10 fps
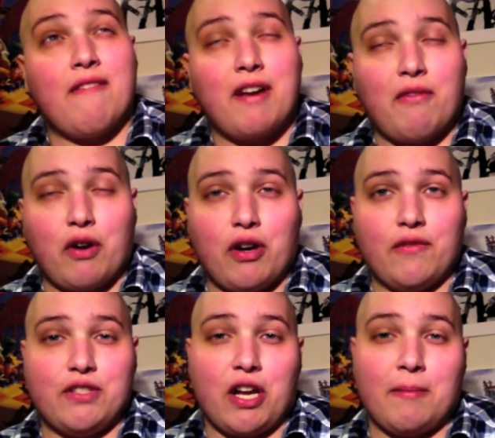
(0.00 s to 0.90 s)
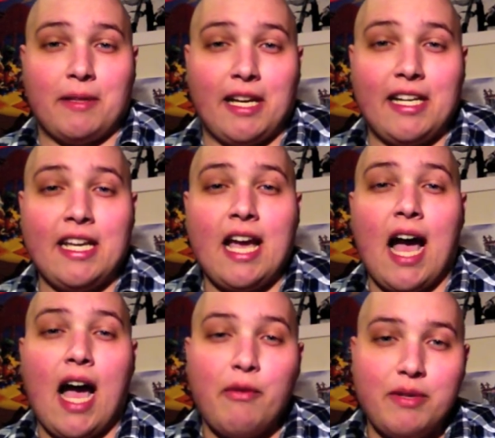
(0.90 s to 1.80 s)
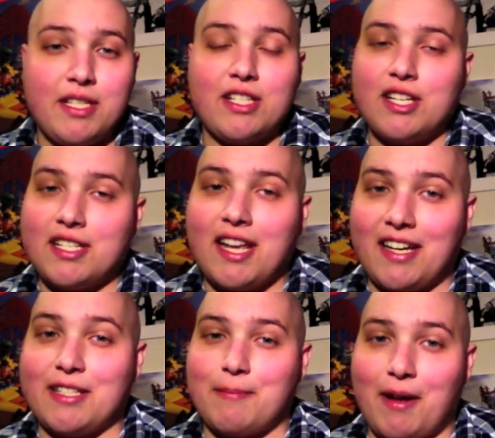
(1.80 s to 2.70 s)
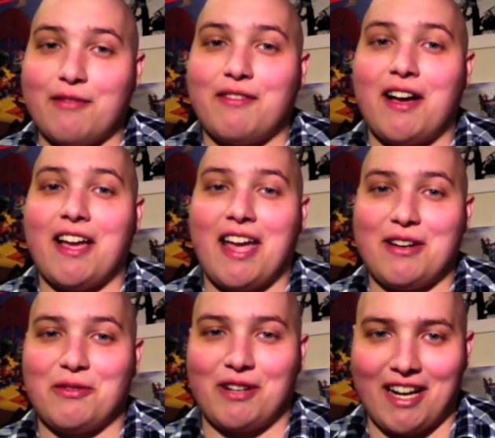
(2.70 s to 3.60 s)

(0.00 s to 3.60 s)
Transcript: have never heard of John Mulaney, I would suggest getting Spotify and or